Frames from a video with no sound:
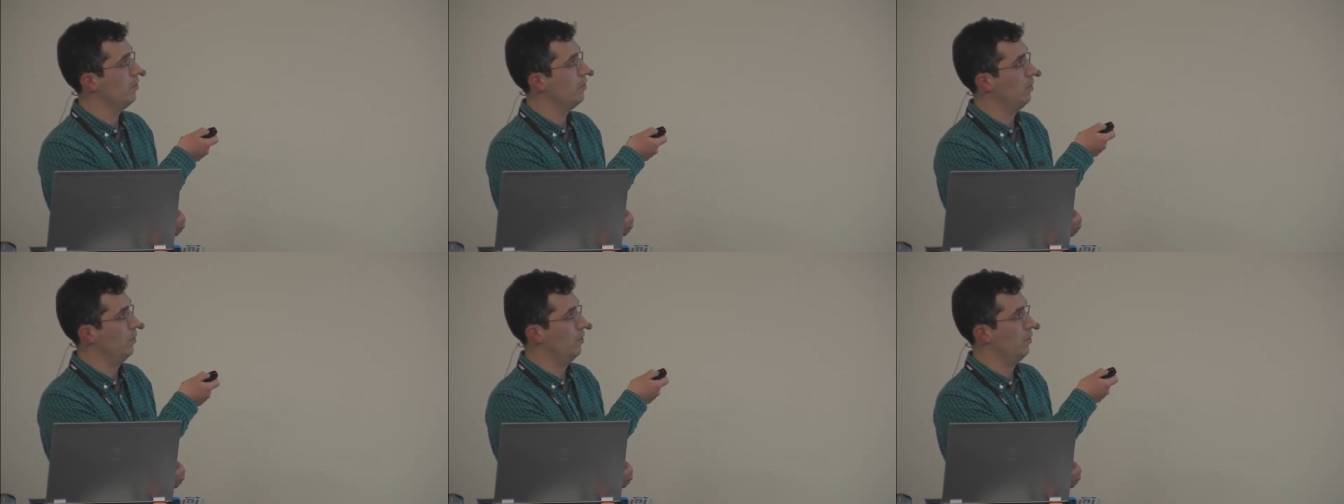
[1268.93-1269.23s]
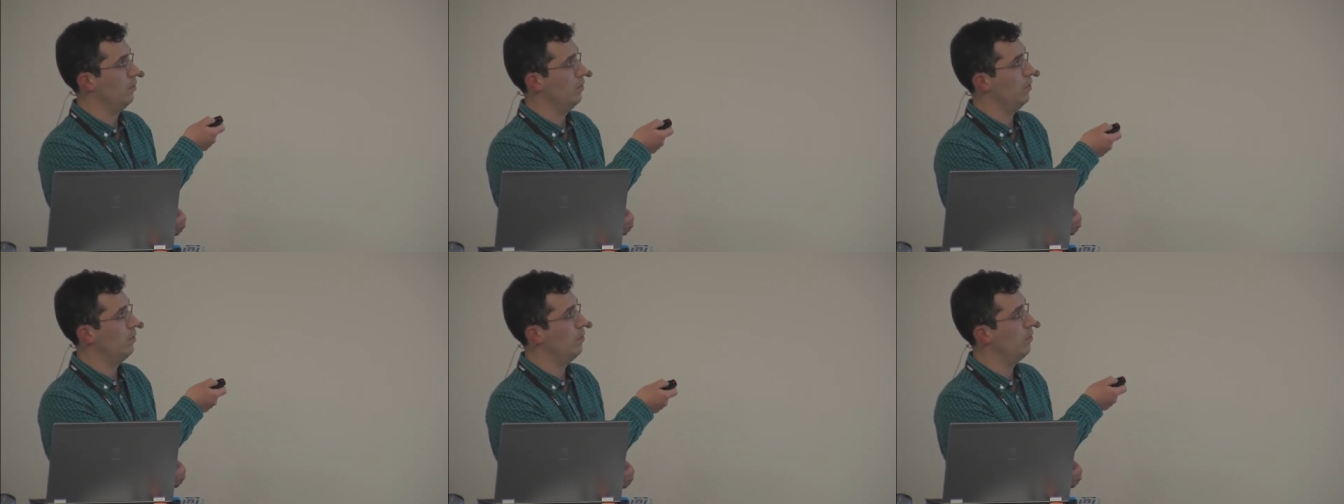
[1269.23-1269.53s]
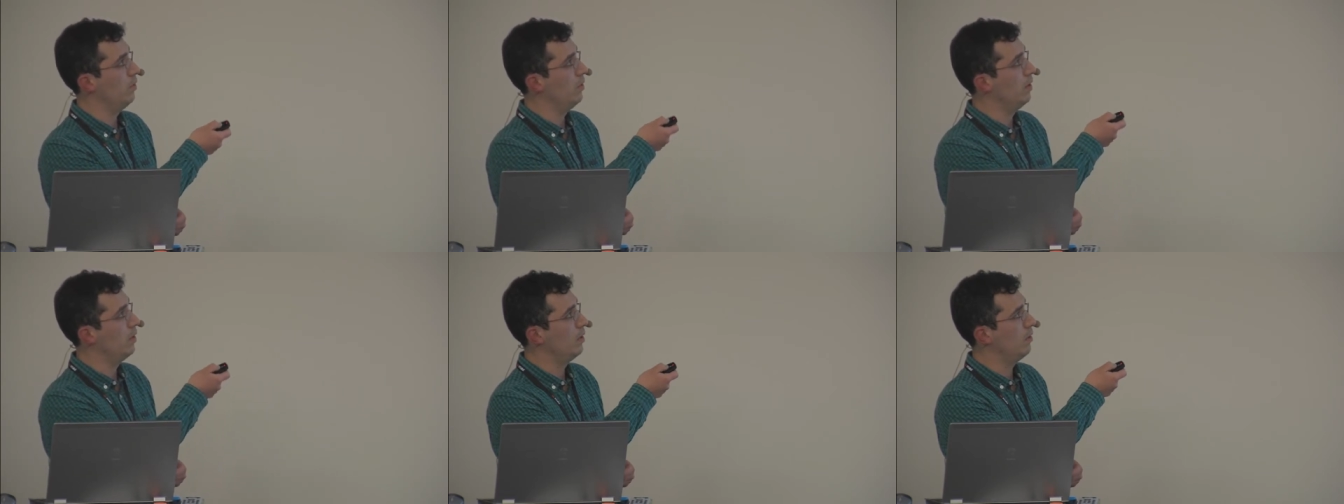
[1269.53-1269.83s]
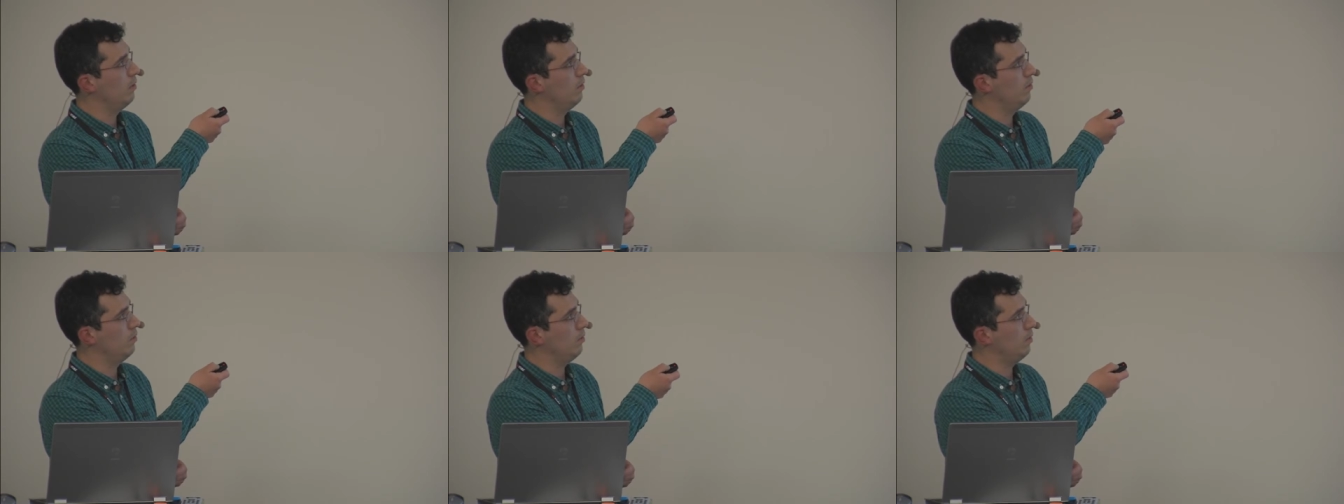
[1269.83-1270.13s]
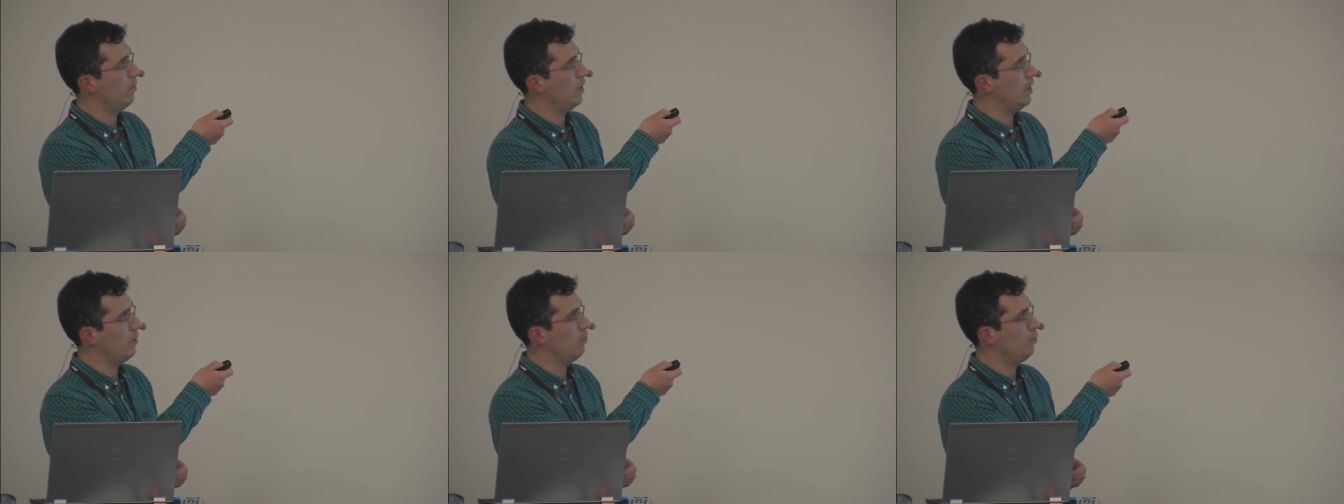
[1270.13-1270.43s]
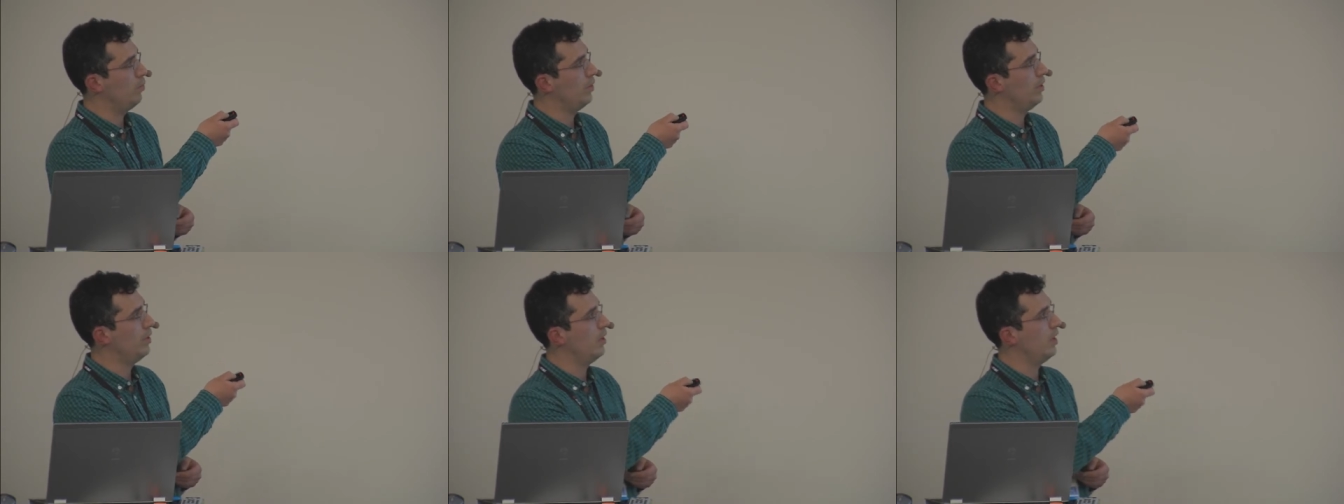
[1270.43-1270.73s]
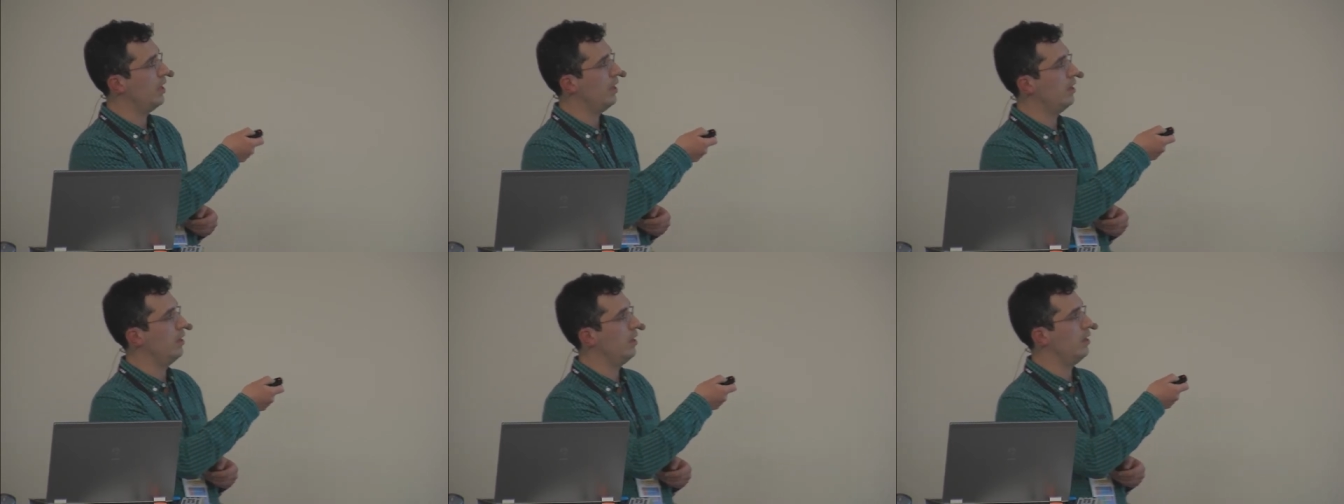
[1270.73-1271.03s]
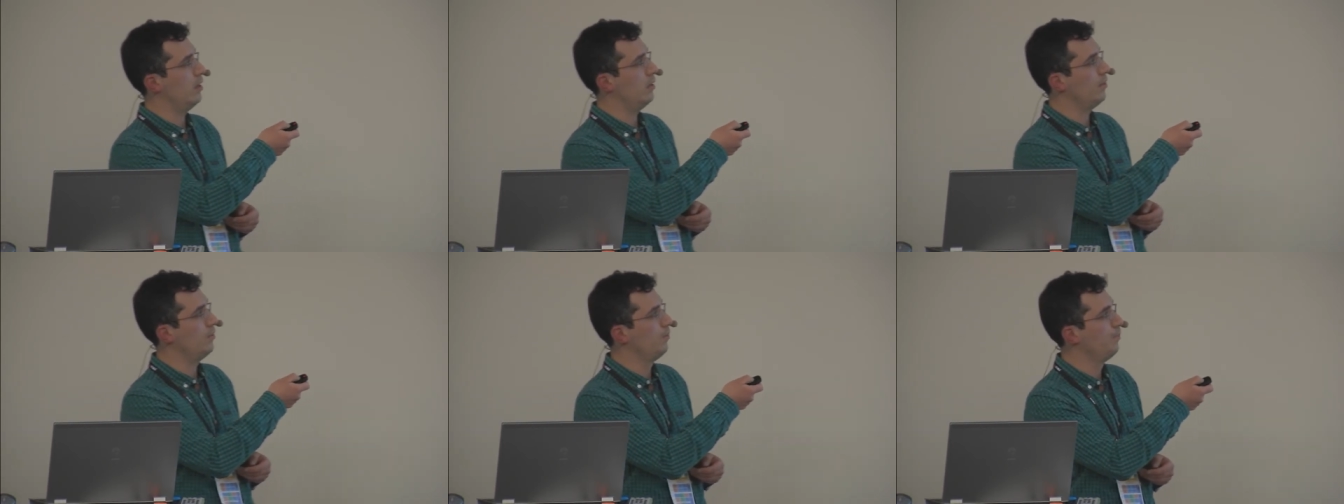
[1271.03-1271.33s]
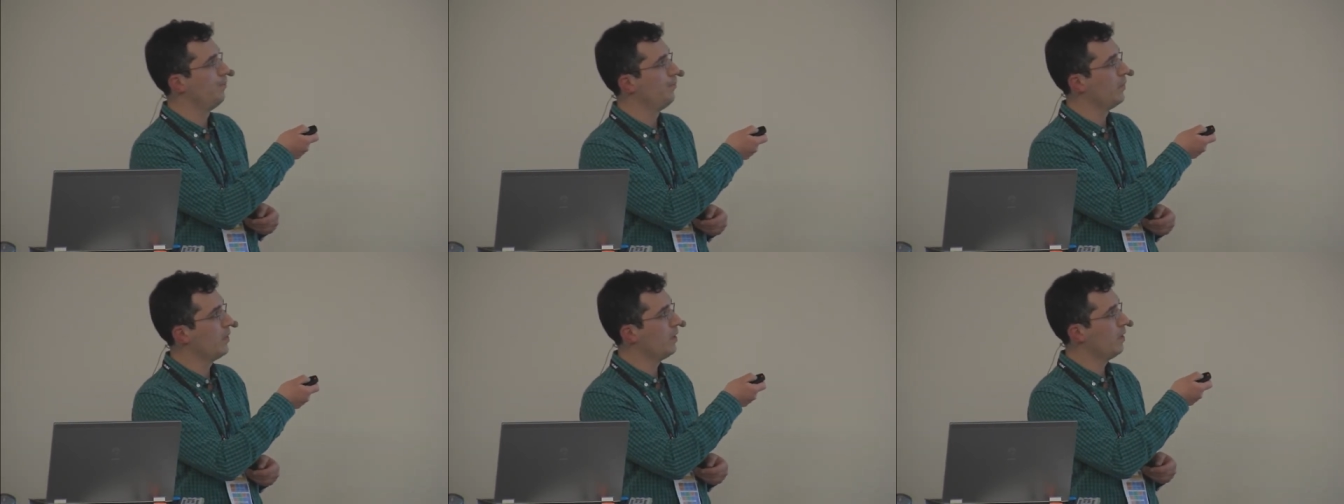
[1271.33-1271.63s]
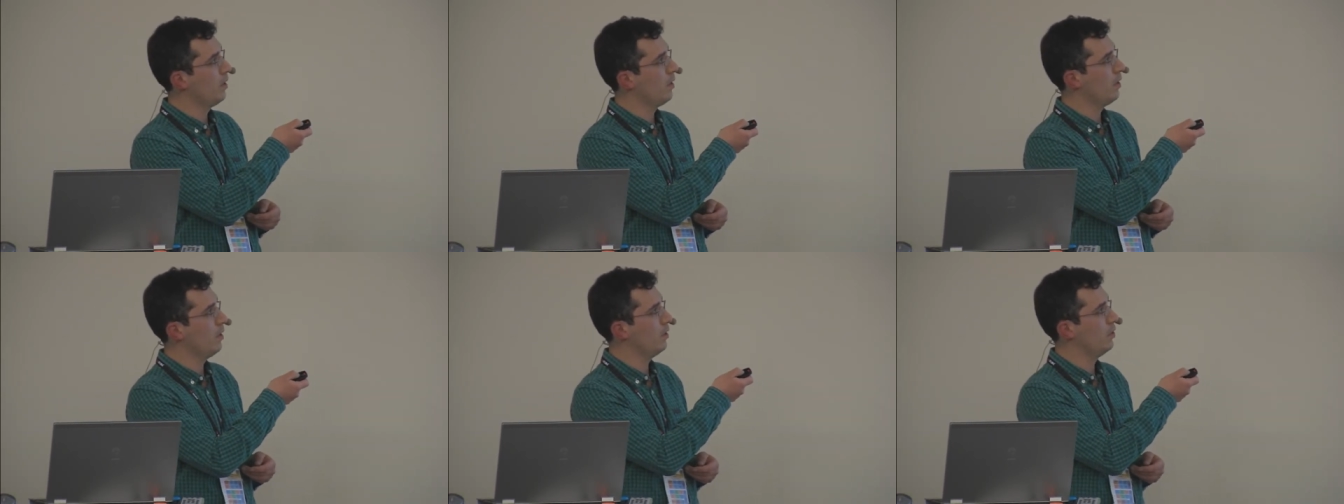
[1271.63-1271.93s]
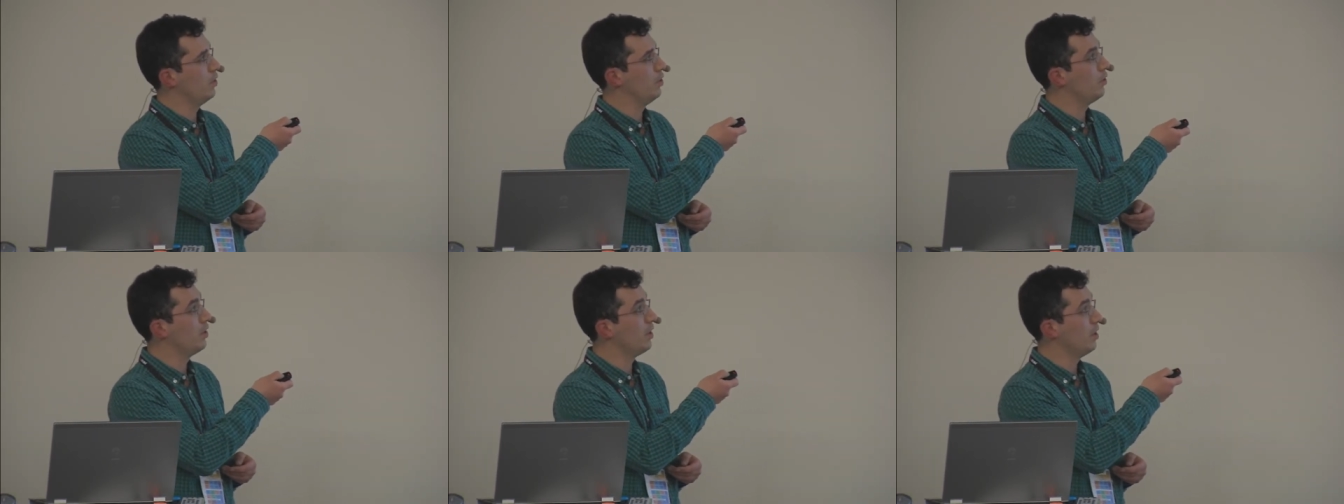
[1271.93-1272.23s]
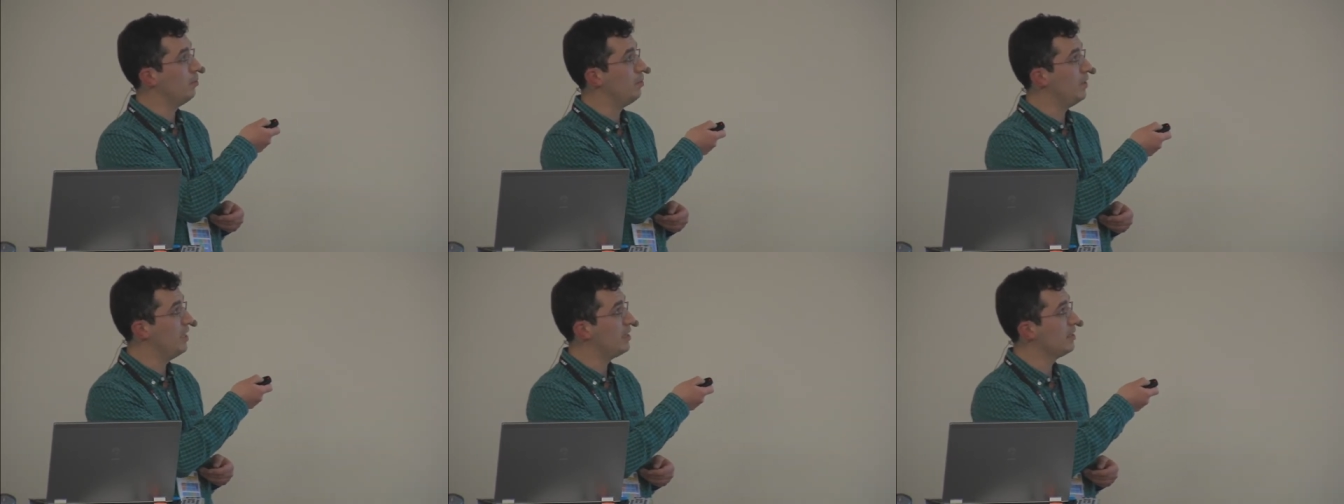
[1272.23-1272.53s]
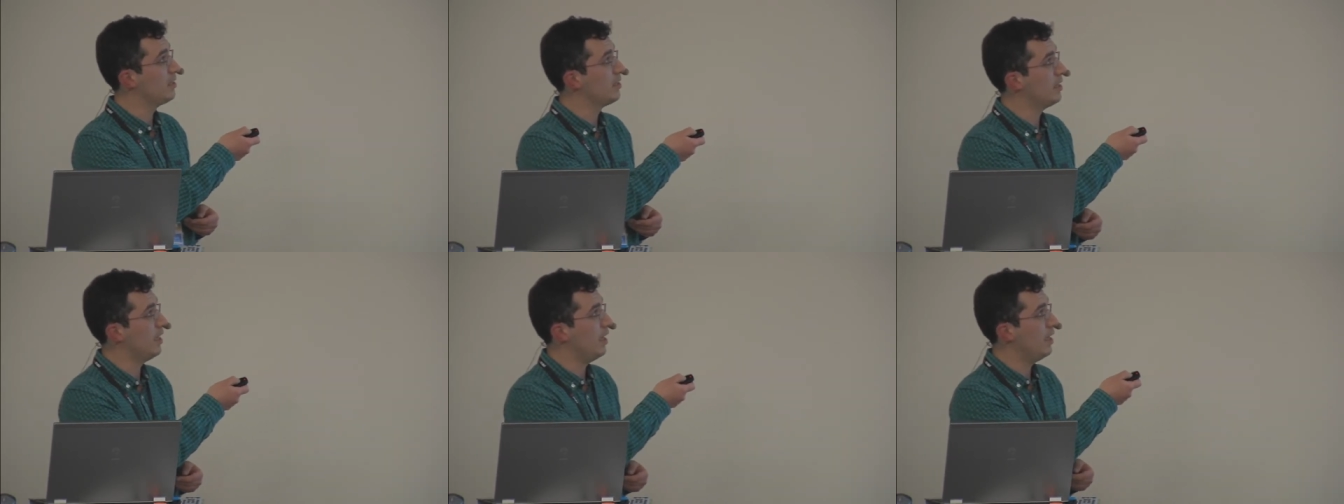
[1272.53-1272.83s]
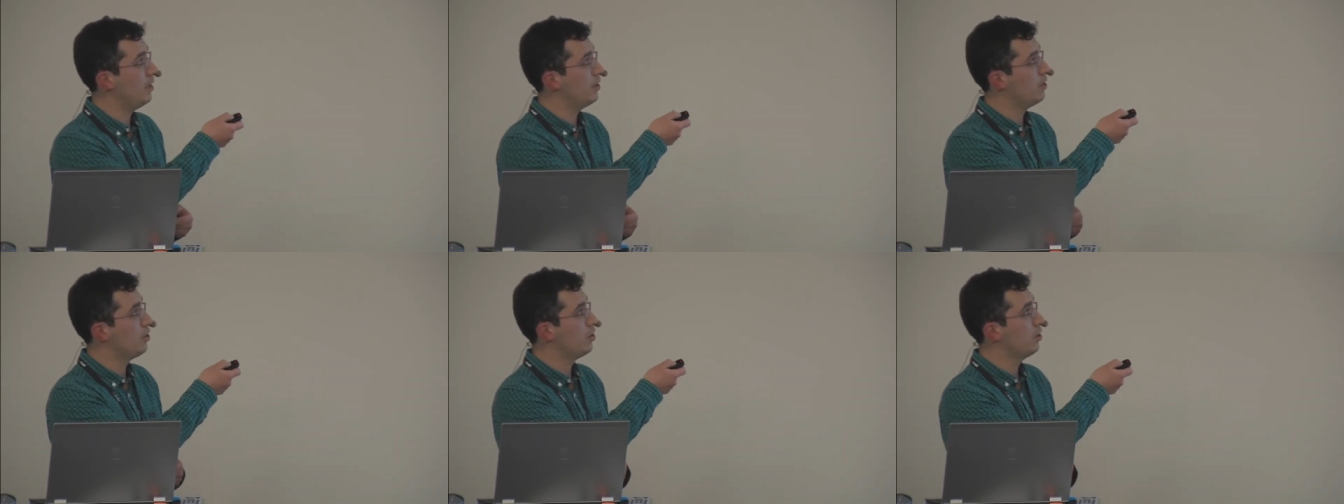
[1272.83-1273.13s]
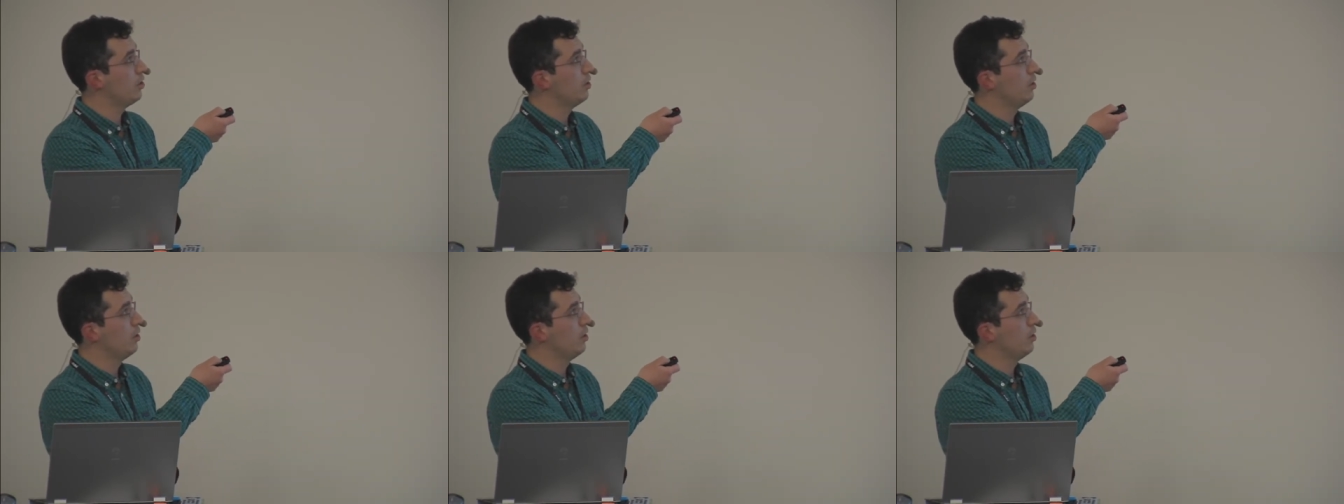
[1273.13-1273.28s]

mm, with the, the during the beta stage,